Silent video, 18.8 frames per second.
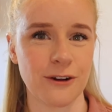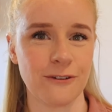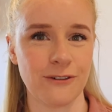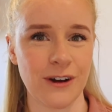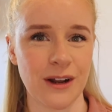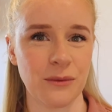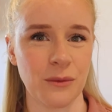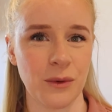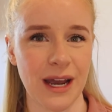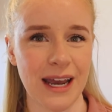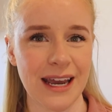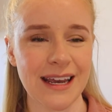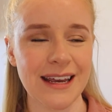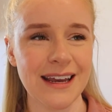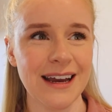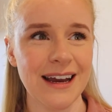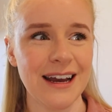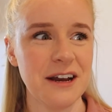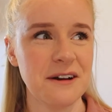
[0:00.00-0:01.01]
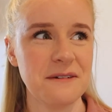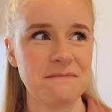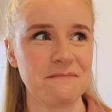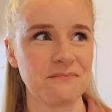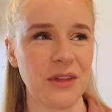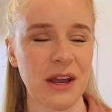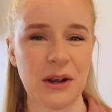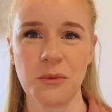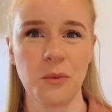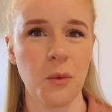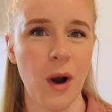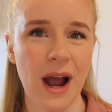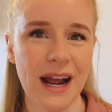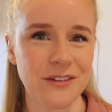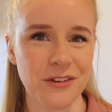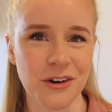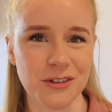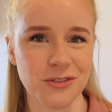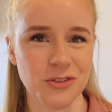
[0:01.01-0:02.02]
a fun way. Like, why
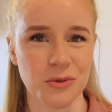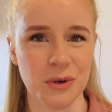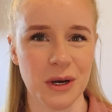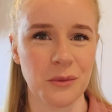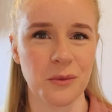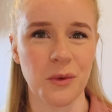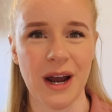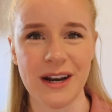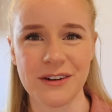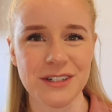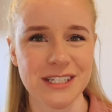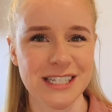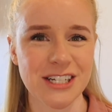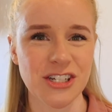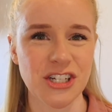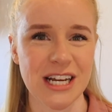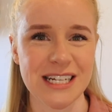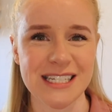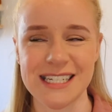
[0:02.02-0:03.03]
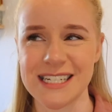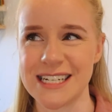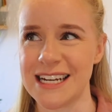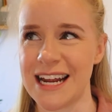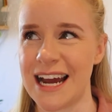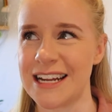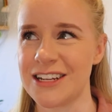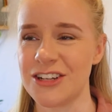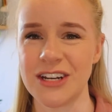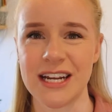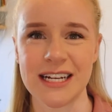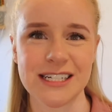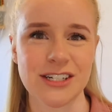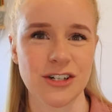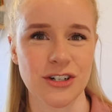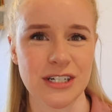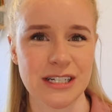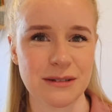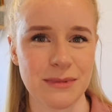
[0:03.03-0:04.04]
not do it? Why not suggest it at your next
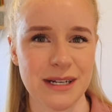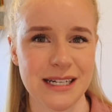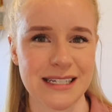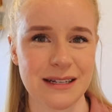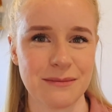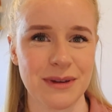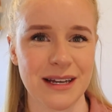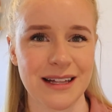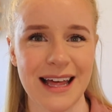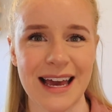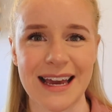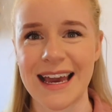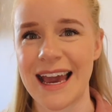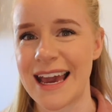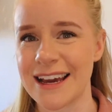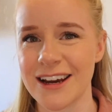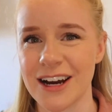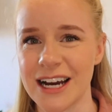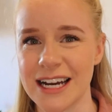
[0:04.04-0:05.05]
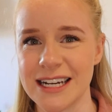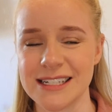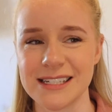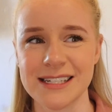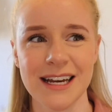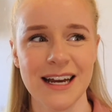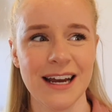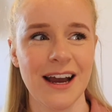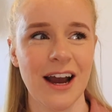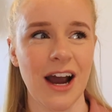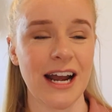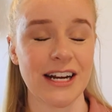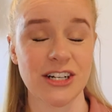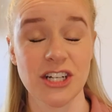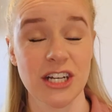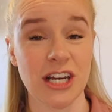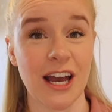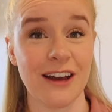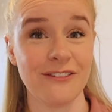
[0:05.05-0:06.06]
Christmas and be like, hey guys, I
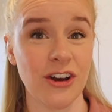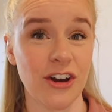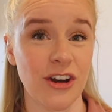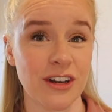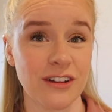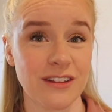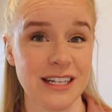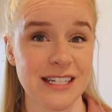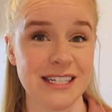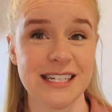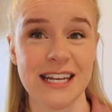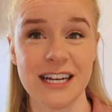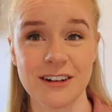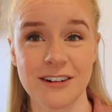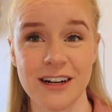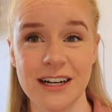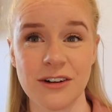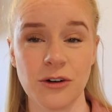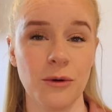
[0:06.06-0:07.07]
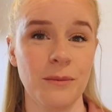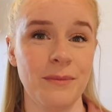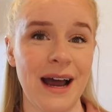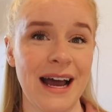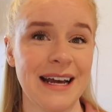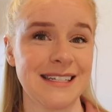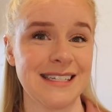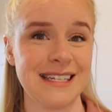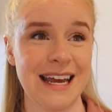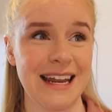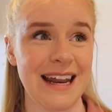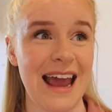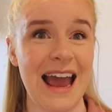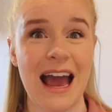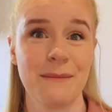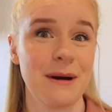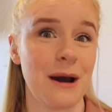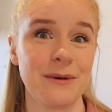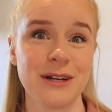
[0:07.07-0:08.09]
actually have heard of this secret or bad Santa,
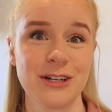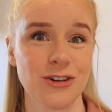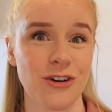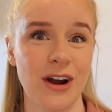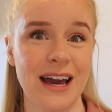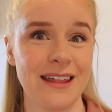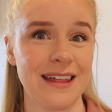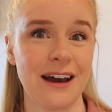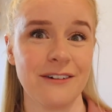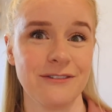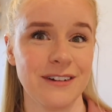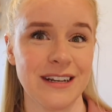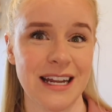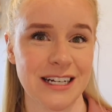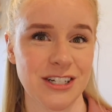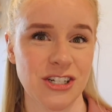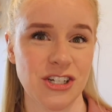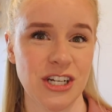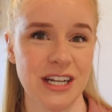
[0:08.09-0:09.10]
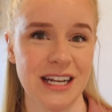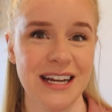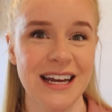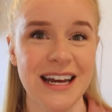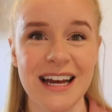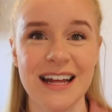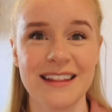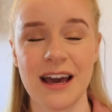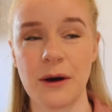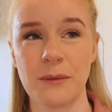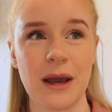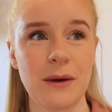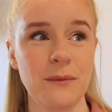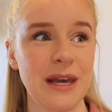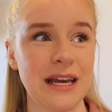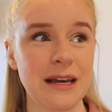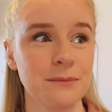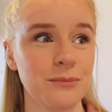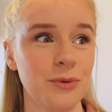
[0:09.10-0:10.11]
how about we try that for next year? That way
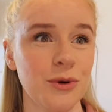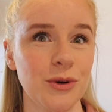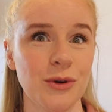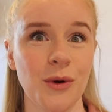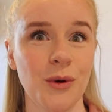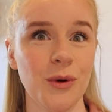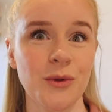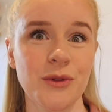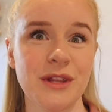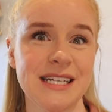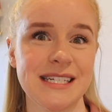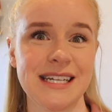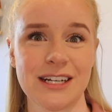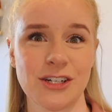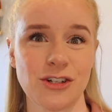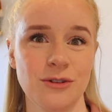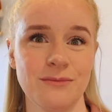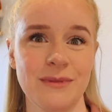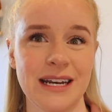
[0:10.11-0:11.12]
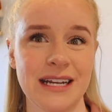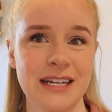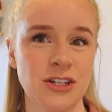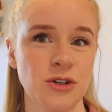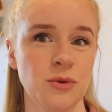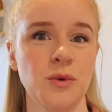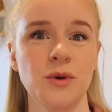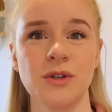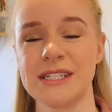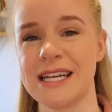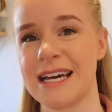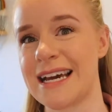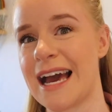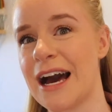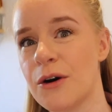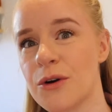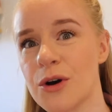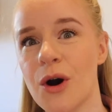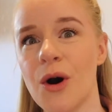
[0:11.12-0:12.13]
we can put all this extra money towards like
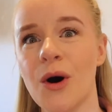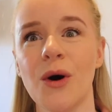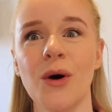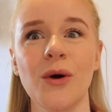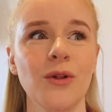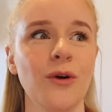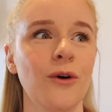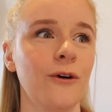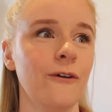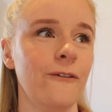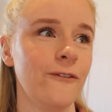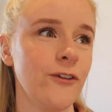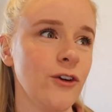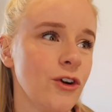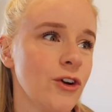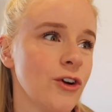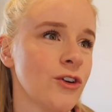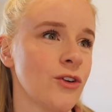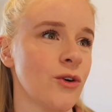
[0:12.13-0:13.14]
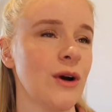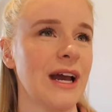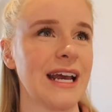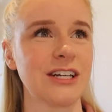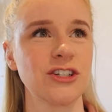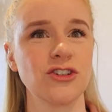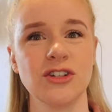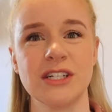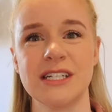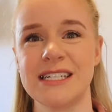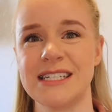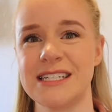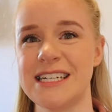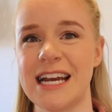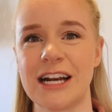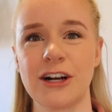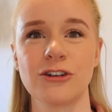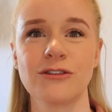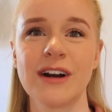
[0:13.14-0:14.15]
alcohol or food or extra
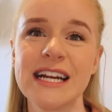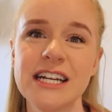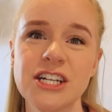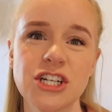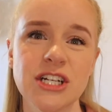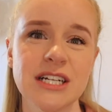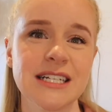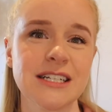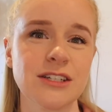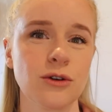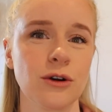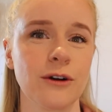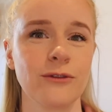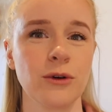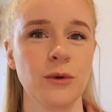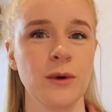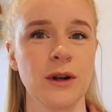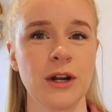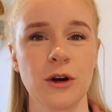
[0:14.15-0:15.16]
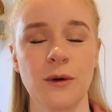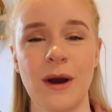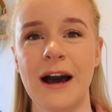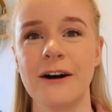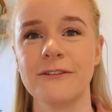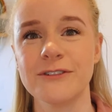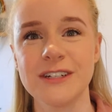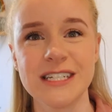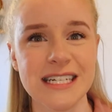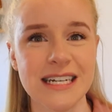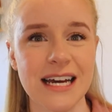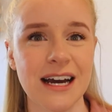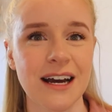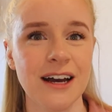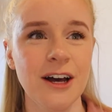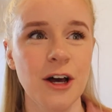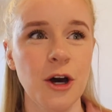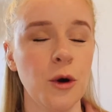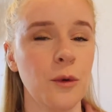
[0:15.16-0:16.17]
decorations, or if we want to go out for
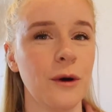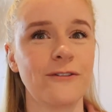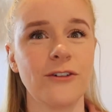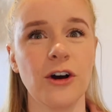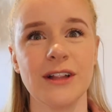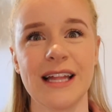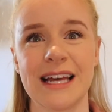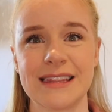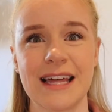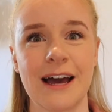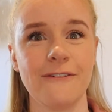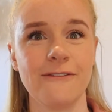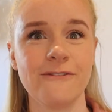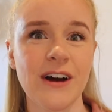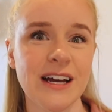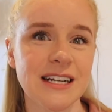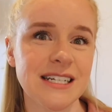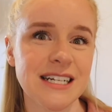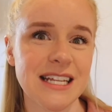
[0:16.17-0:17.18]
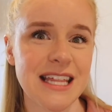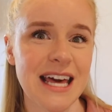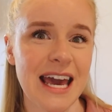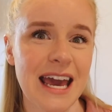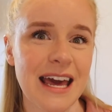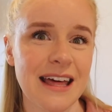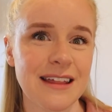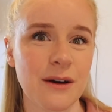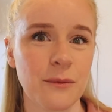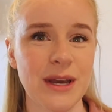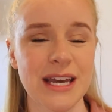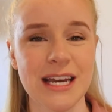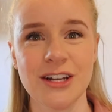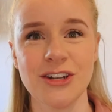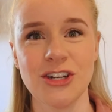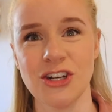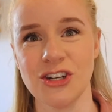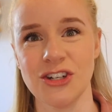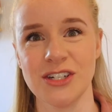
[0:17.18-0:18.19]
dinner, we've got like that fund there that we
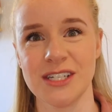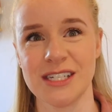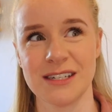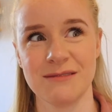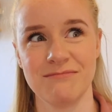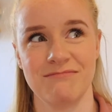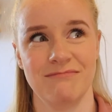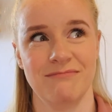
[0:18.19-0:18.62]
can use.